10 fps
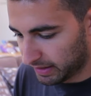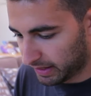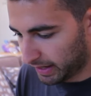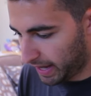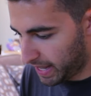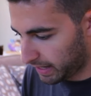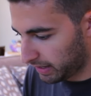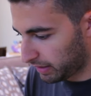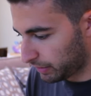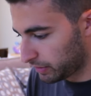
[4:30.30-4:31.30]
I
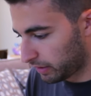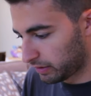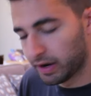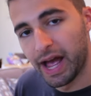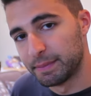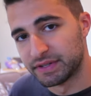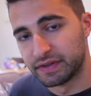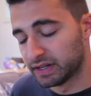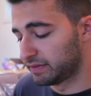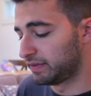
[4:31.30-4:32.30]
added another
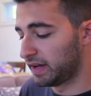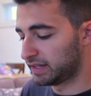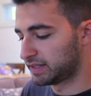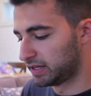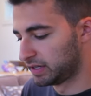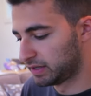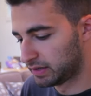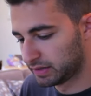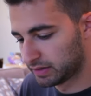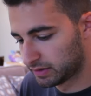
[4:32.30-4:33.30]
atmospheric effect.
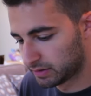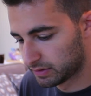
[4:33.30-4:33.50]
And